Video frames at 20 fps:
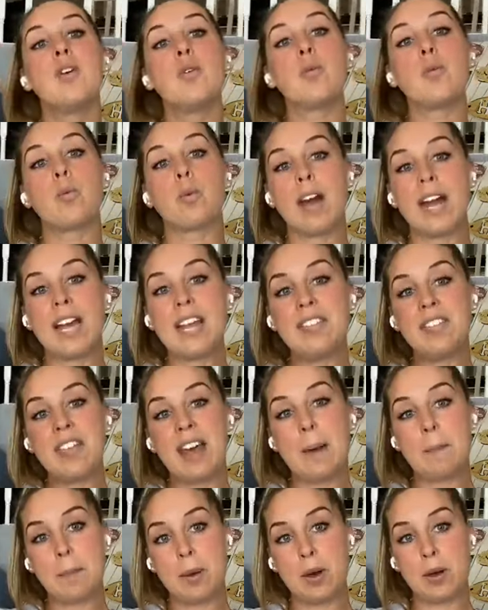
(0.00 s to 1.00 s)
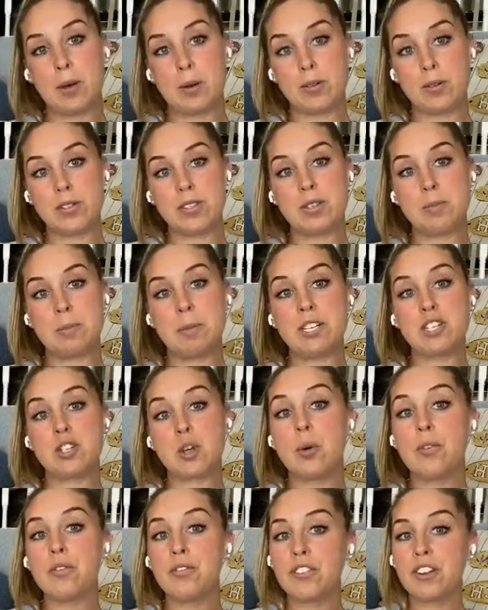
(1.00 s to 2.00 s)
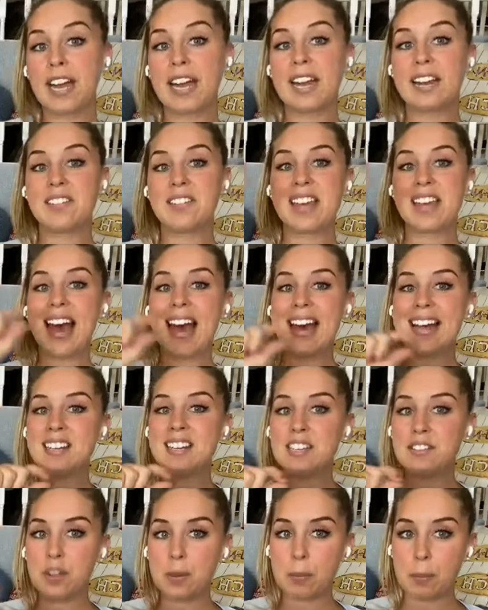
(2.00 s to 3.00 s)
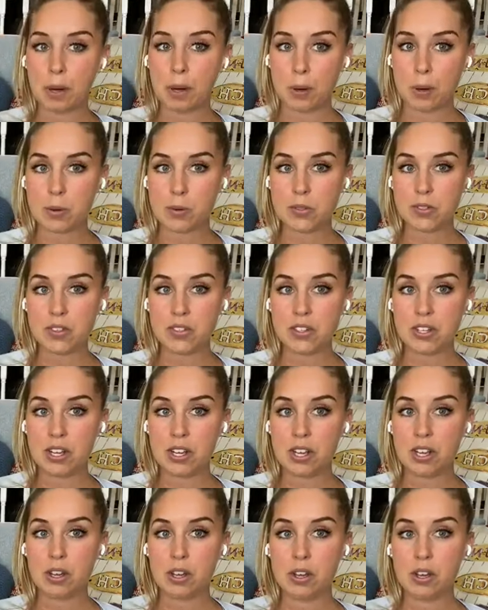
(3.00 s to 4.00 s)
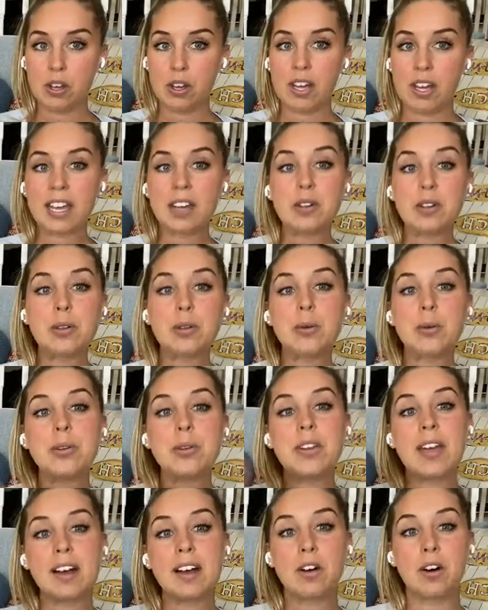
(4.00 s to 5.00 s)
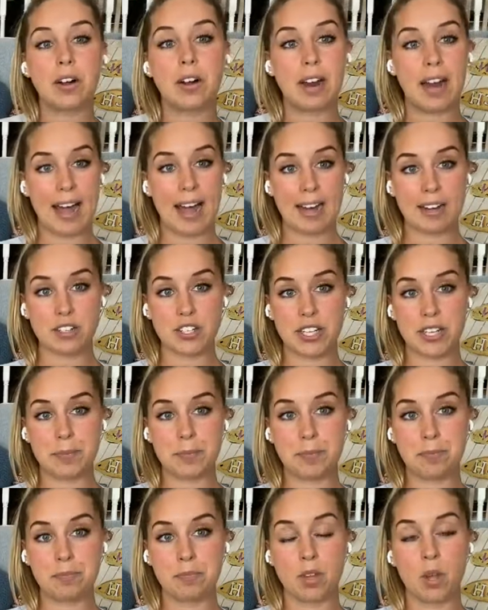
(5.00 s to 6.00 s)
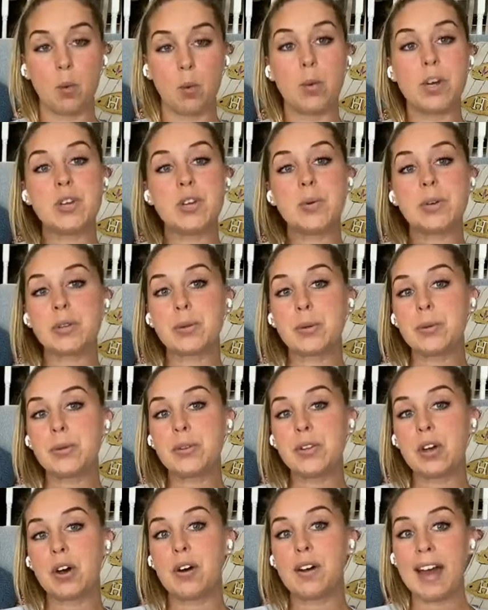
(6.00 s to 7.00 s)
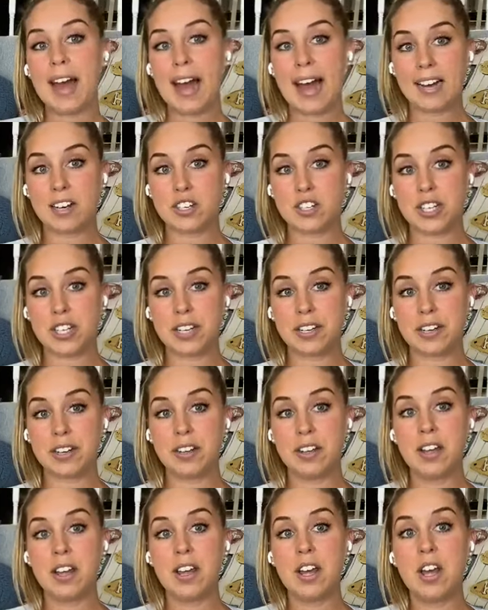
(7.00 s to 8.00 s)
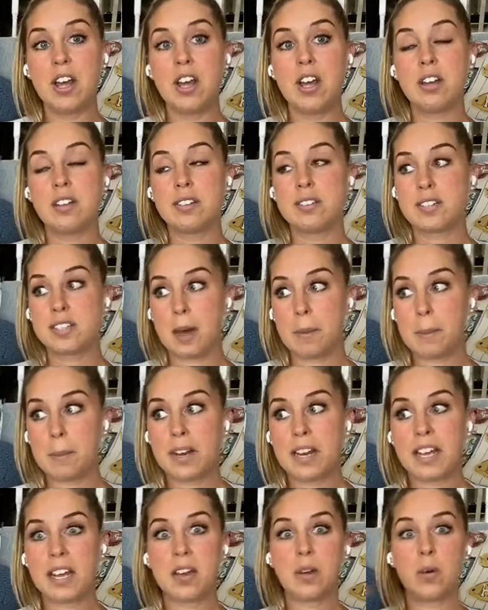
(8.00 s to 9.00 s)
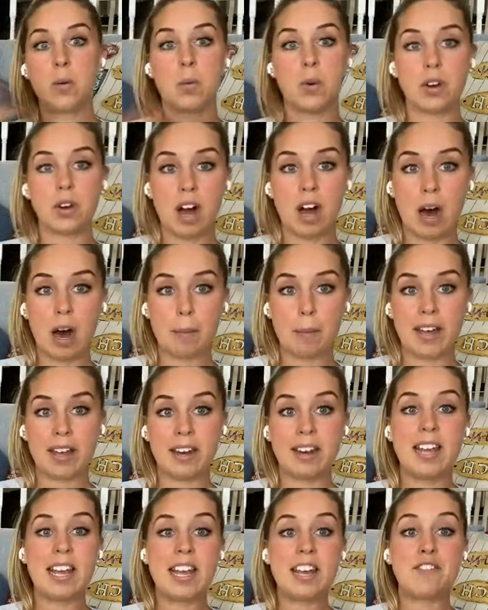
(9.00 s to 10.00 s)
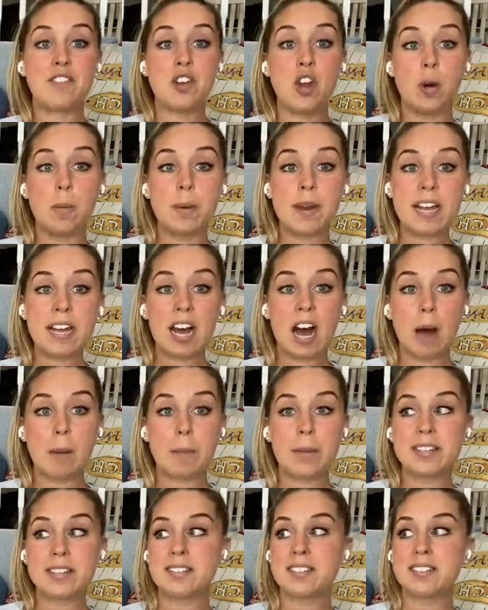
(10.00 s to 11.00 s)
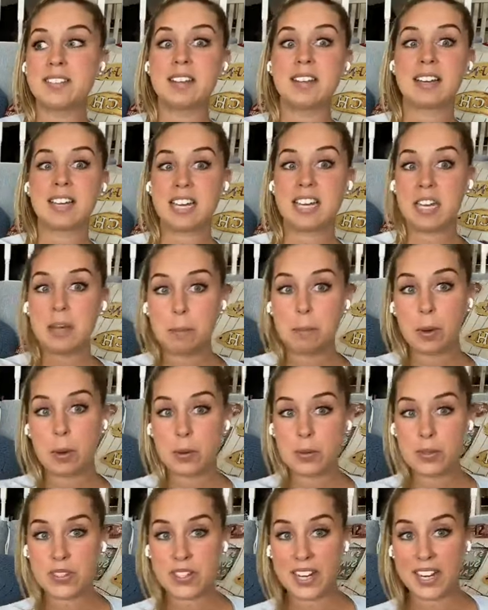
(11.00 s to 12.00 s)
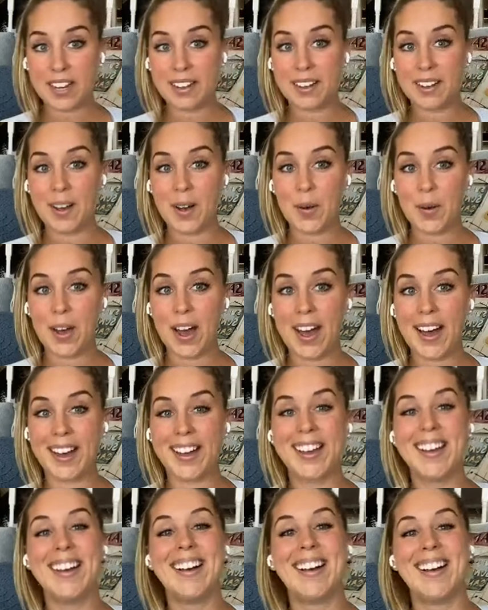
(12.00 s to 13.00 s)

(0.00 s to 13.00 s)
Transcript: Write that post, but don't forget at the end of the post, include that call to action. When you include the call to action, somebody will comment. If nobody comments, keep posting, okay?